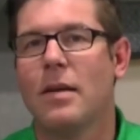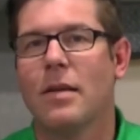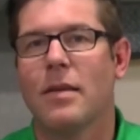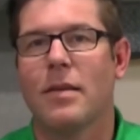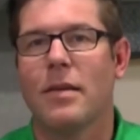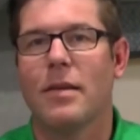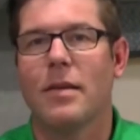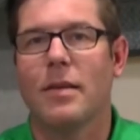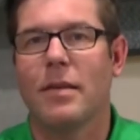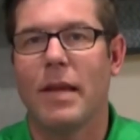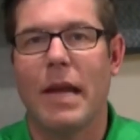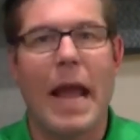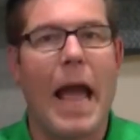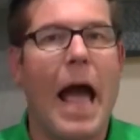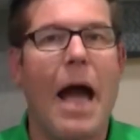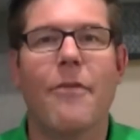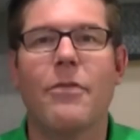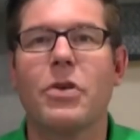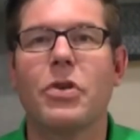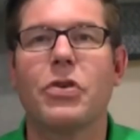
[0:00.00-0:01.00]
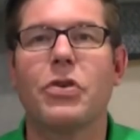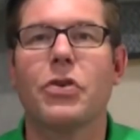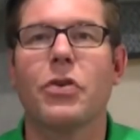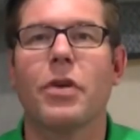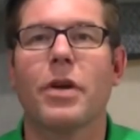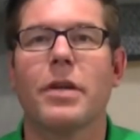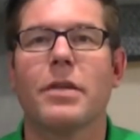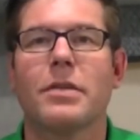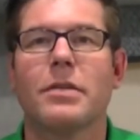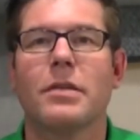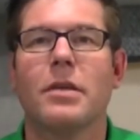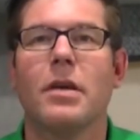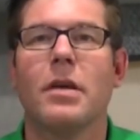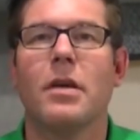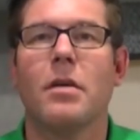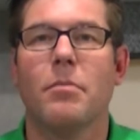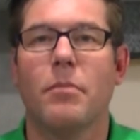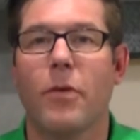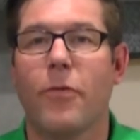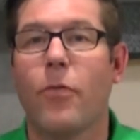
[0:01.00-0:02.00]
that they have insurance
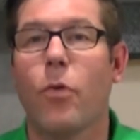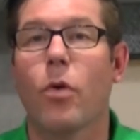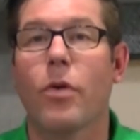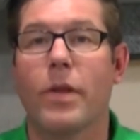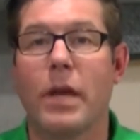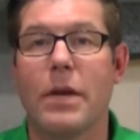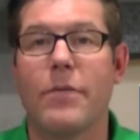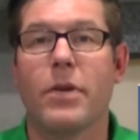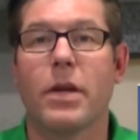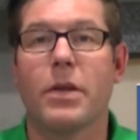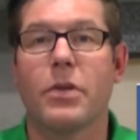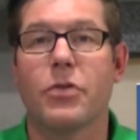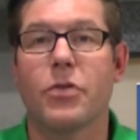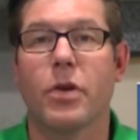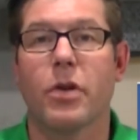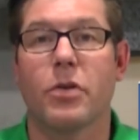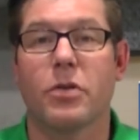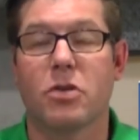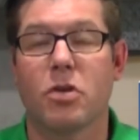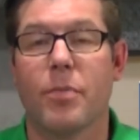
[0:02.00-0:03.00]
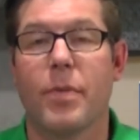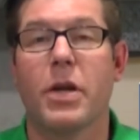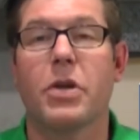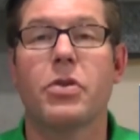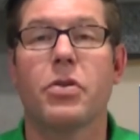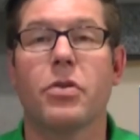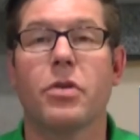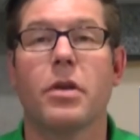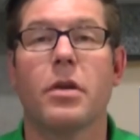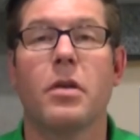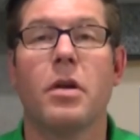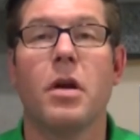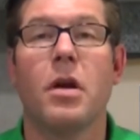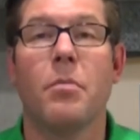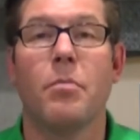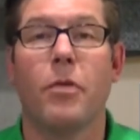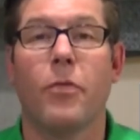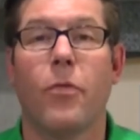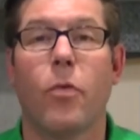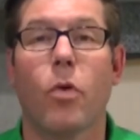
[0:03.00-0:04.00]
before they even get the trailer. So make sure that
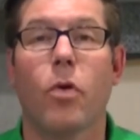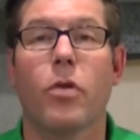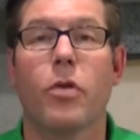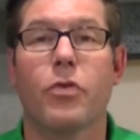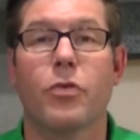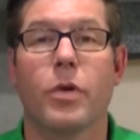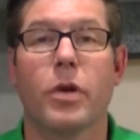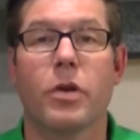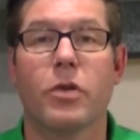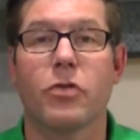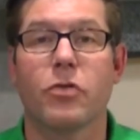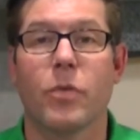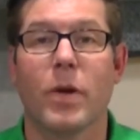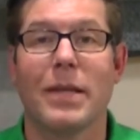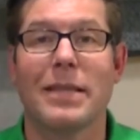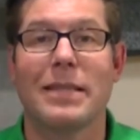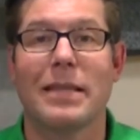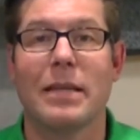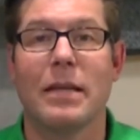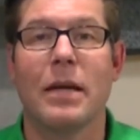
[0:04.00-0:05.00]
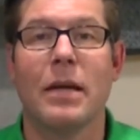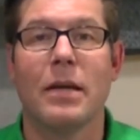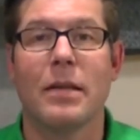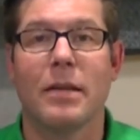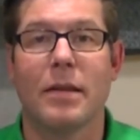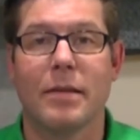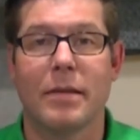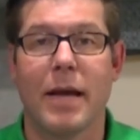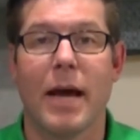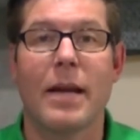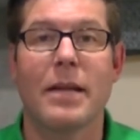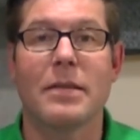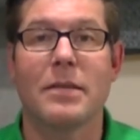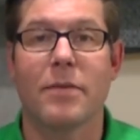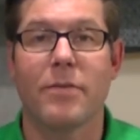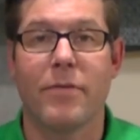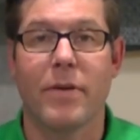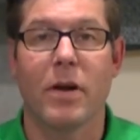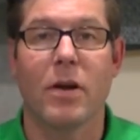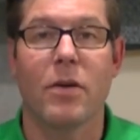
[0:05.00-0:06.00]
before the trailer is rented, that that is
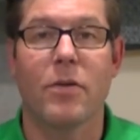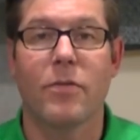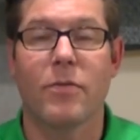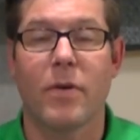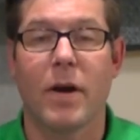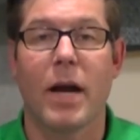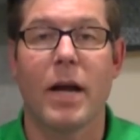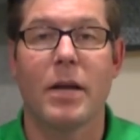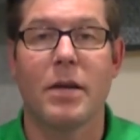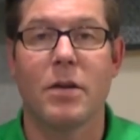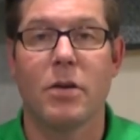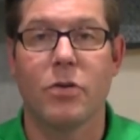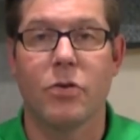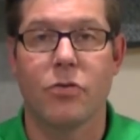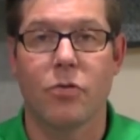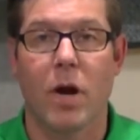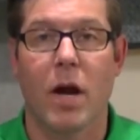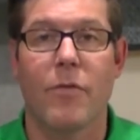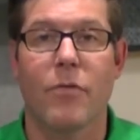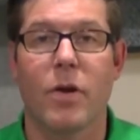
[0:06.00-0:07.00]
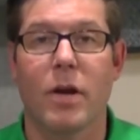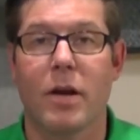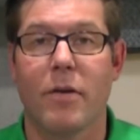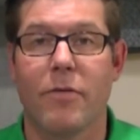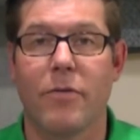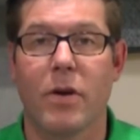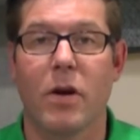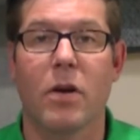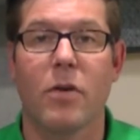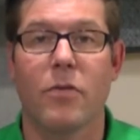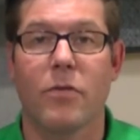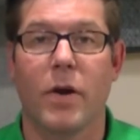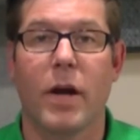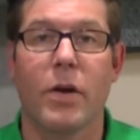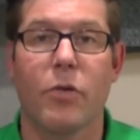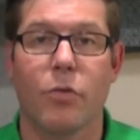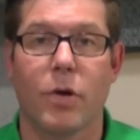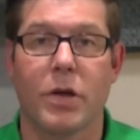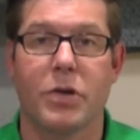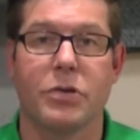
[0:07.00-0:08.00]
a verified driver and a
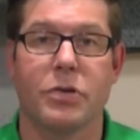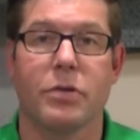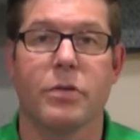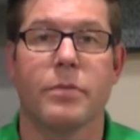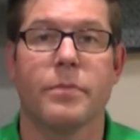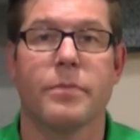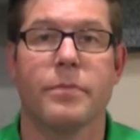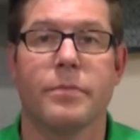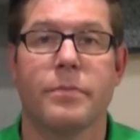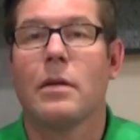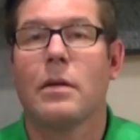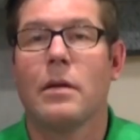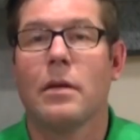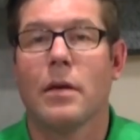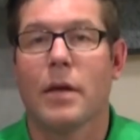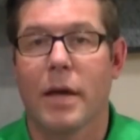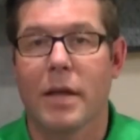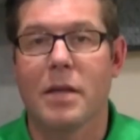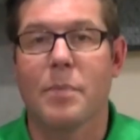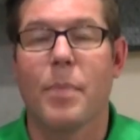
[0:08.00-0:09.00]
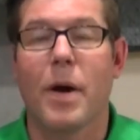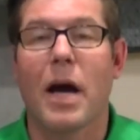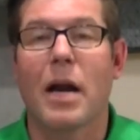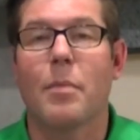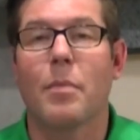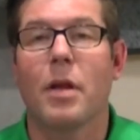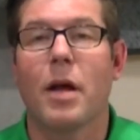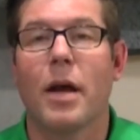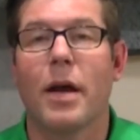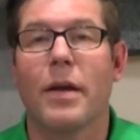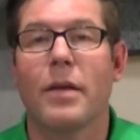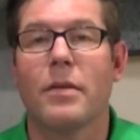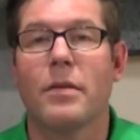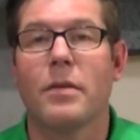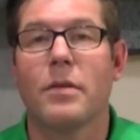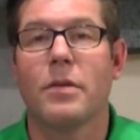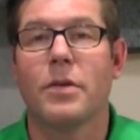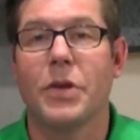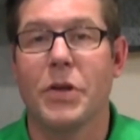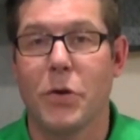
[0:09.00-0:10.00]
verified renter. And the bottom line,
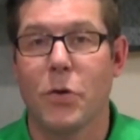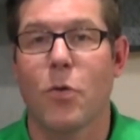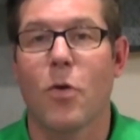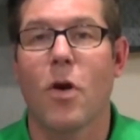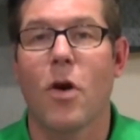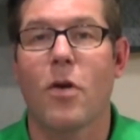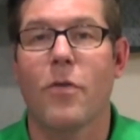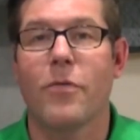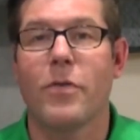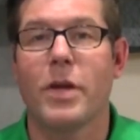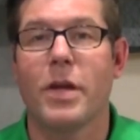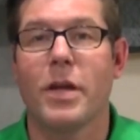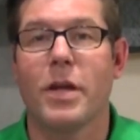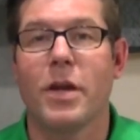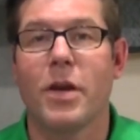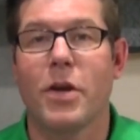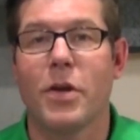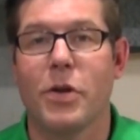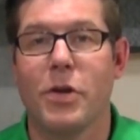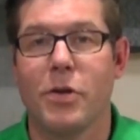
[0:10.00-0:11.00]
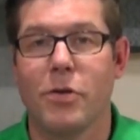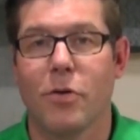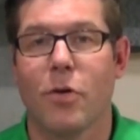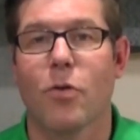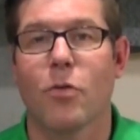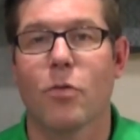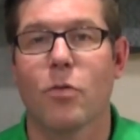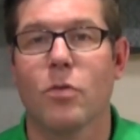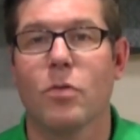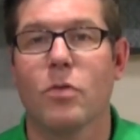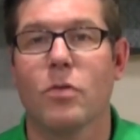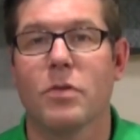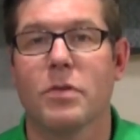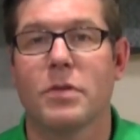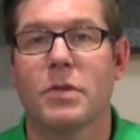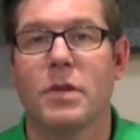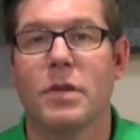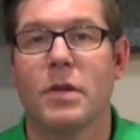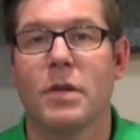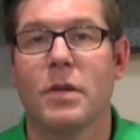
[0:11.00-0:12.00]
your R V, your rules.